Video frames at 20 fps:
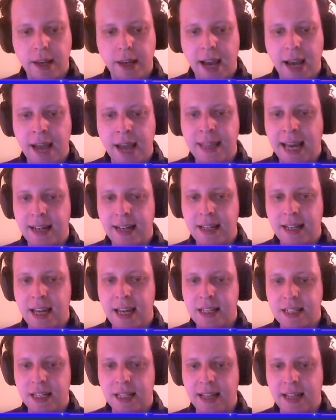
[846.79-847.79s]
and that
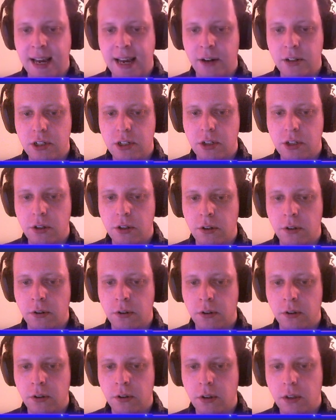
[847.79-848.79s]
takes it down
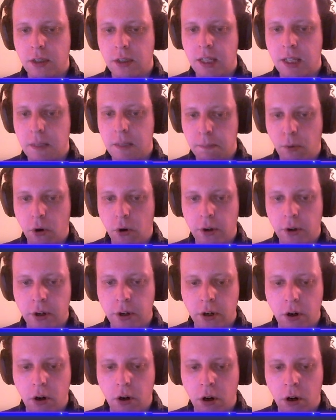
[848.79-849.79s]
to the
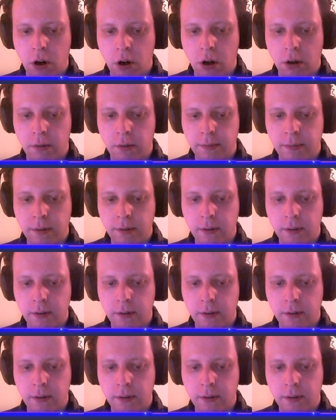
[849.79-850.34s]
border of